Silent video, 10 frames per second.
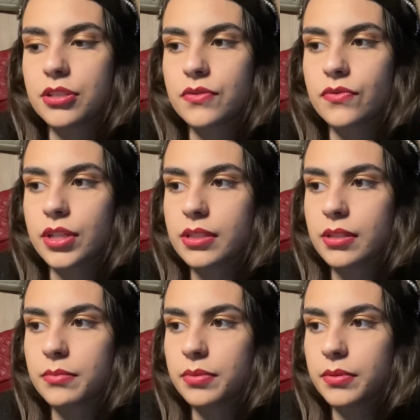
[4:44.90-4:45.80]
for
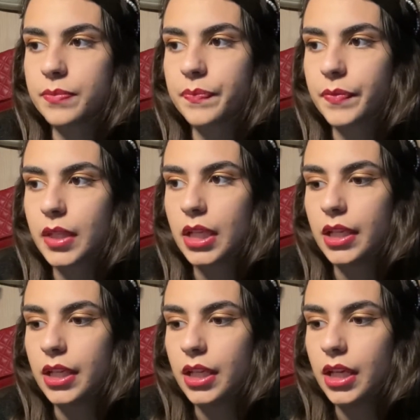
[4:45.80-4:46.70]
example,
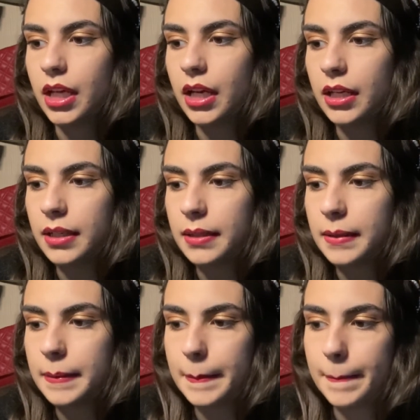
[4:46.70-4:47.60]

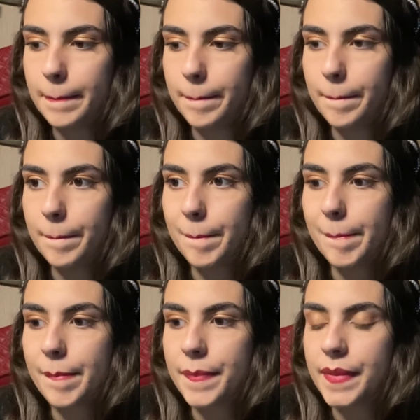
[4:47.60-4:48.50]

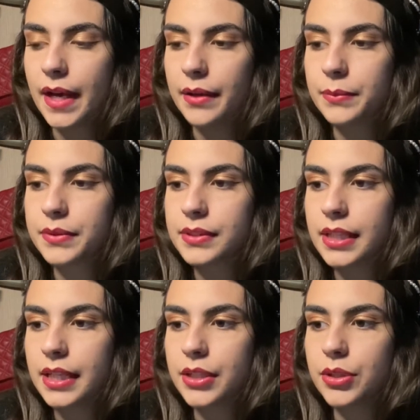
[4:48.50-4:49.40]
that will
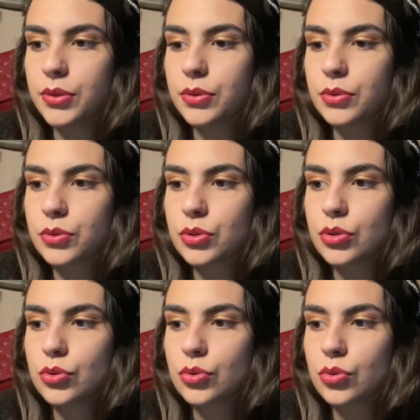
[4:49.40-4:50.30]
take you
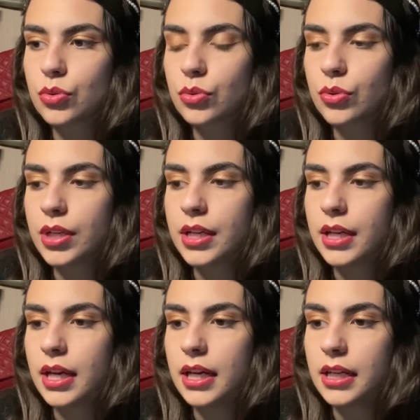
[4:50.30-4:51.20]
to
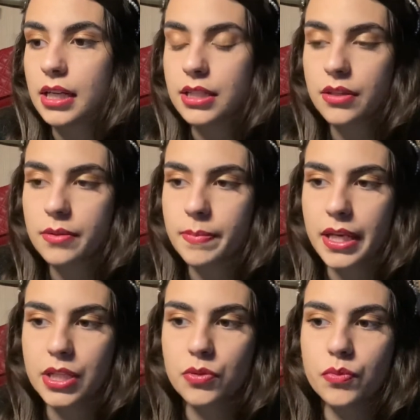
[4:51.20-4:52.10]
another
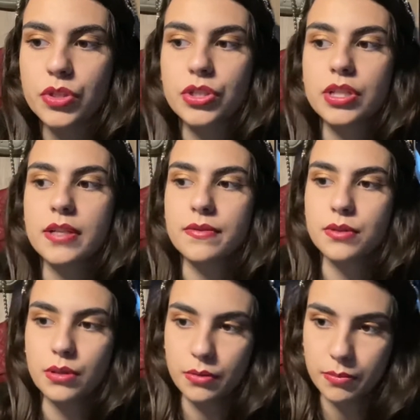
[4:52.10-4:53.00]
page which gives
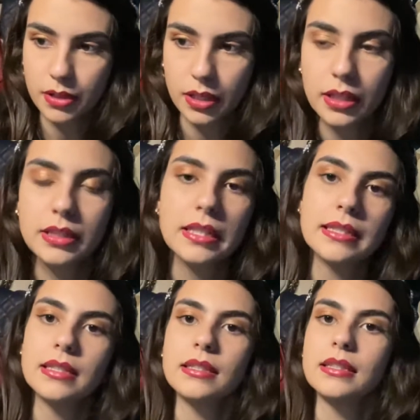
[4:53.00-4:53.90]
you in
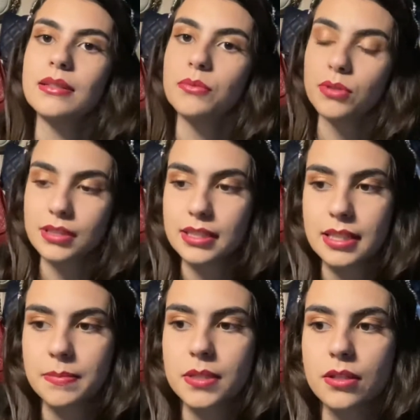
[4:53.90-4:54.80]
detail what the
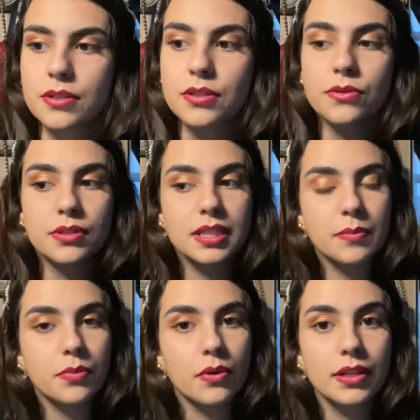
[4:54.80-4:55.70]
steps are. So step
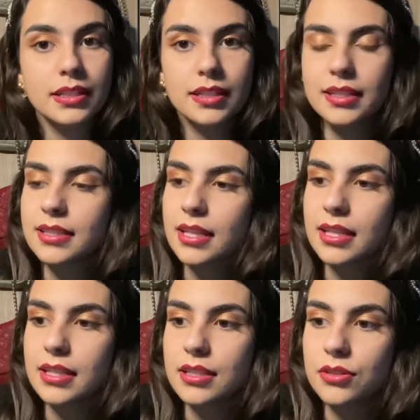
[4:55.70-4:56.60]
1, they say,
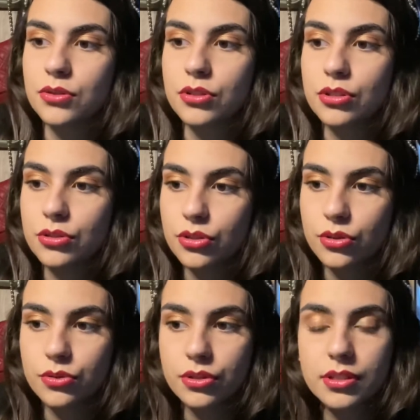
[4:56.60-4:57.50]
is to choose your
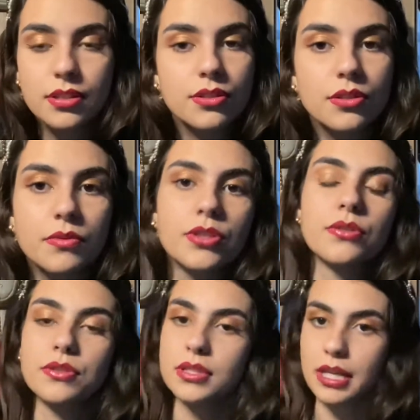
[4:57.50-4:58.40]
course, so which
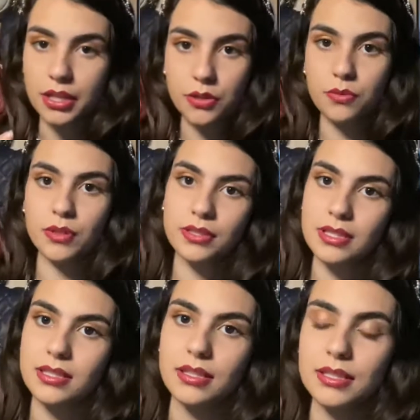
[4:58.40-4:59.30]
course that you want to
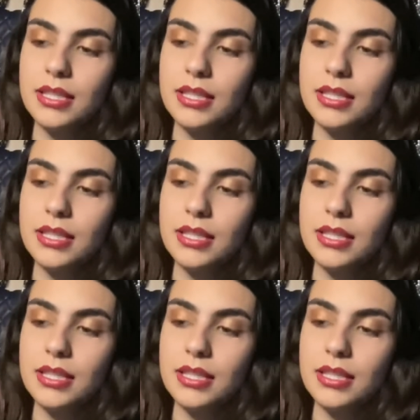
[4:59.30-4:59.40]
study.